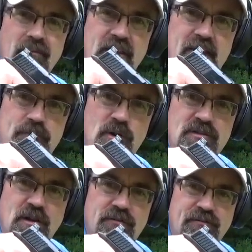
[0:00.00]
they put
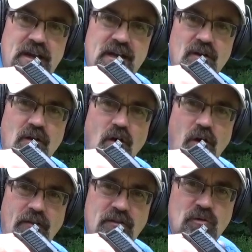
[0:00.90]
their finger
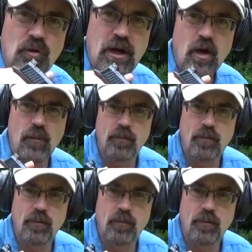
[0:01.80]
on the trigger